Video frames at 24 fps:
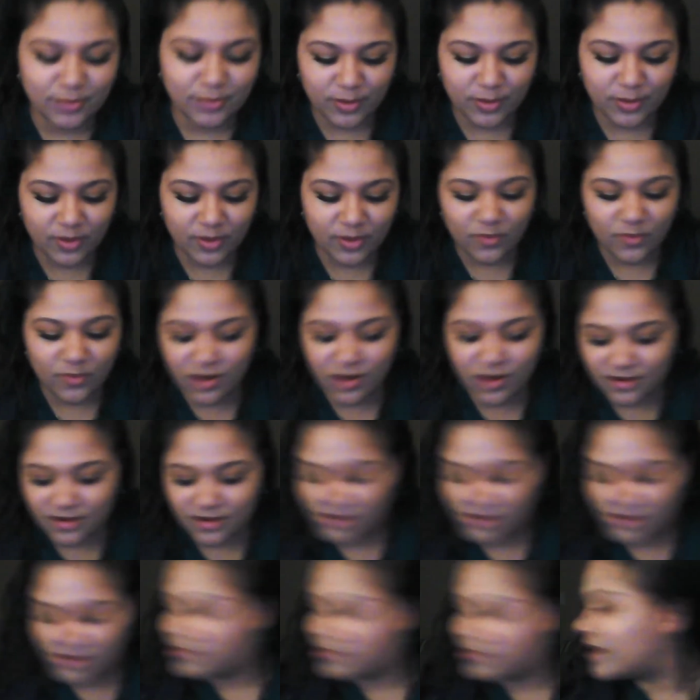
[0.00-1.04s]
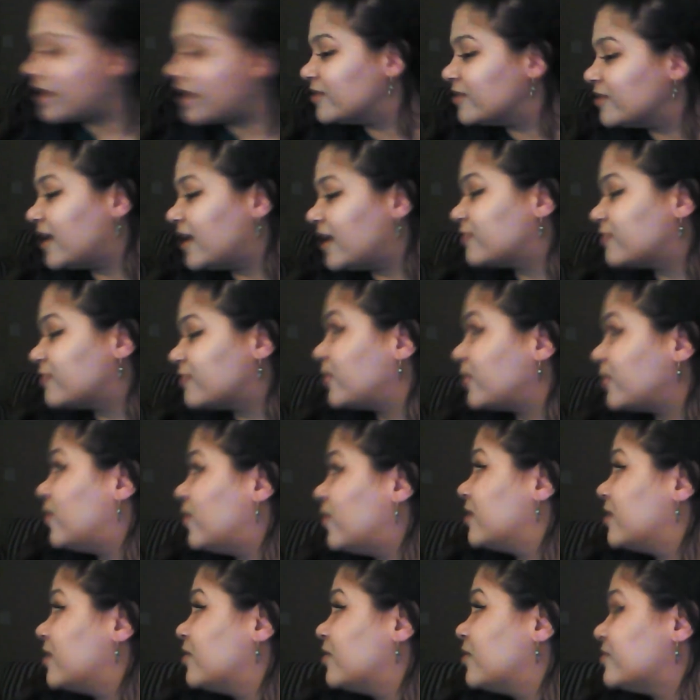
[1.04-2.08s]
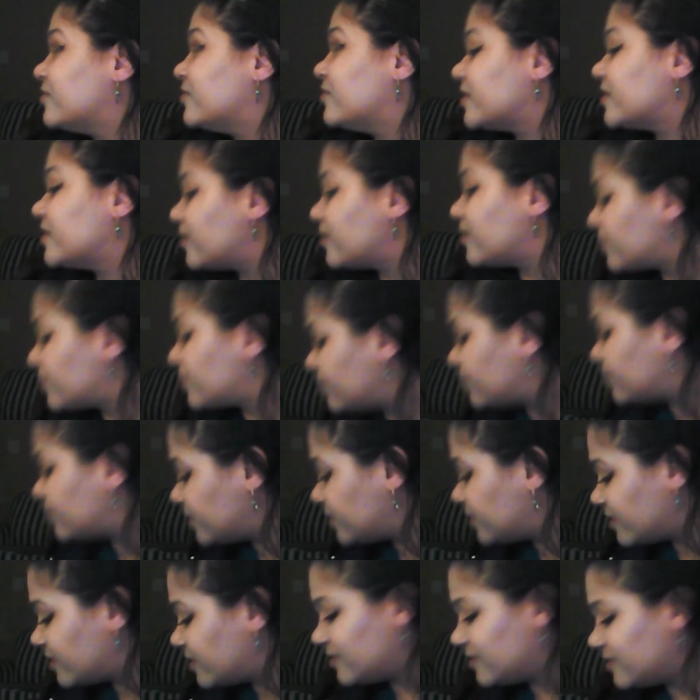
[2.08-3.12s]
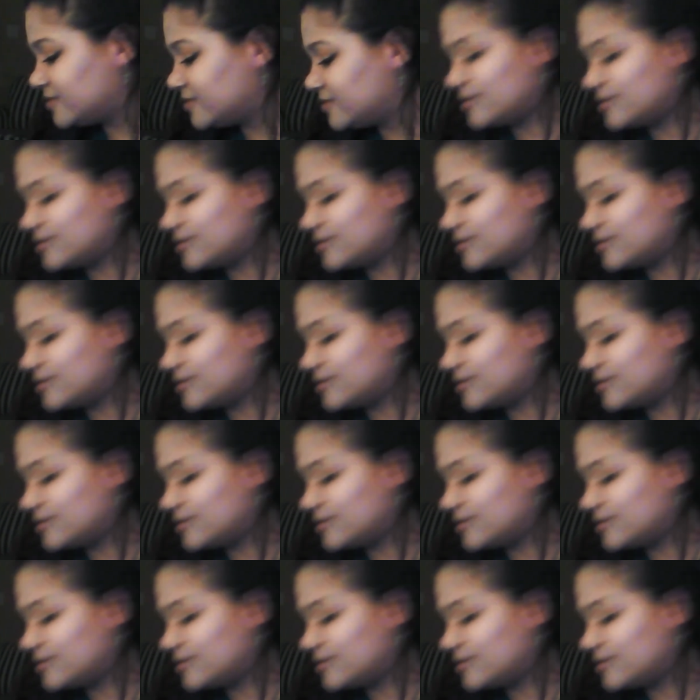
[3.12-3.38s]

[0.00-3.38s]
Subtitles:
but I want water, but I don't have my water over here with me.